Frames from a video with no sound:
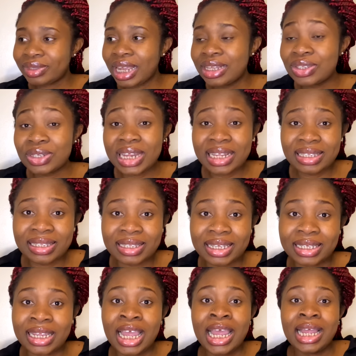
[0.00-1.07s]
So that is
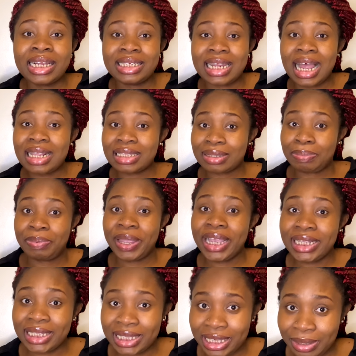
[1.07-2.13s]
it. That's pay
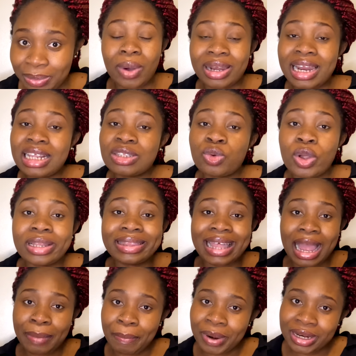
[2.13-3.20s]
slip. That's what
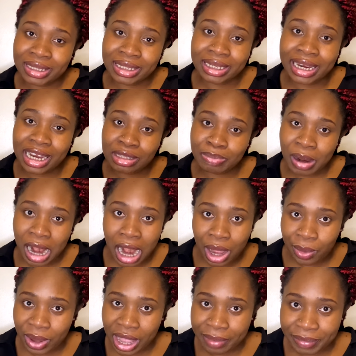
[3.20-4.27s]
that person gets per
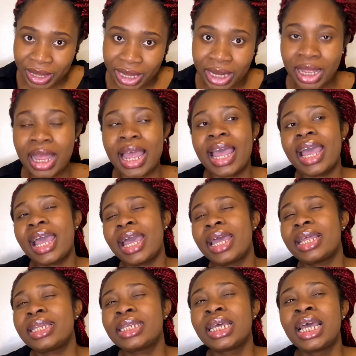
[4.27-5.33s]
hour, I mean.
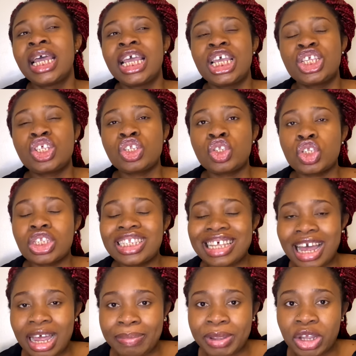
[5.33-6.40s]
And it's also
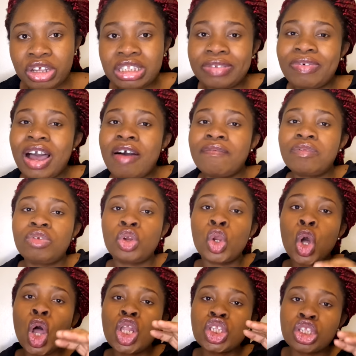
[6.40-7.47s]
sad because if you have
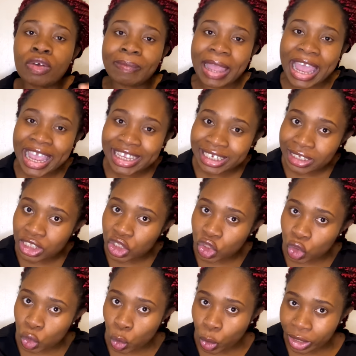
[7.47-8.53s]
lots of agencies
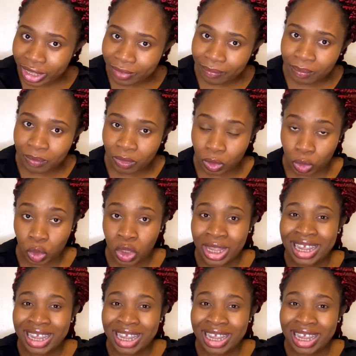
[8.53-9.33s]
you're working for,